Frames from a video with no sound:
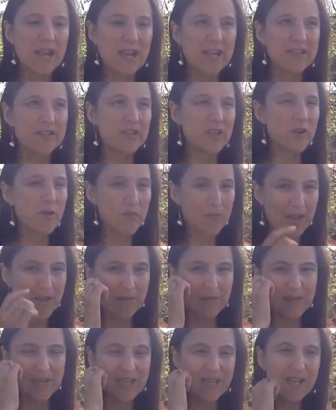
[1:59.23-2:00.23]
And so
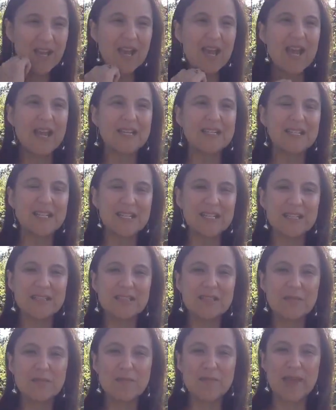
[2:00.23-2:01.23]
maybe I
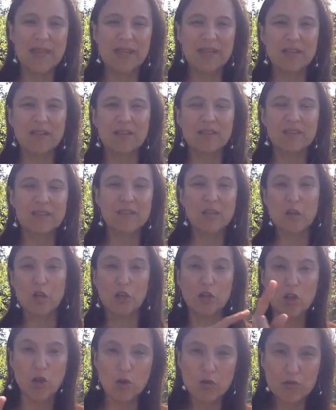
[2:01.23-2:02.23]
didn't make the
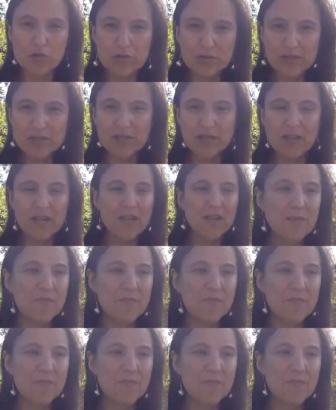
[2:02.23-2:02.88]
close.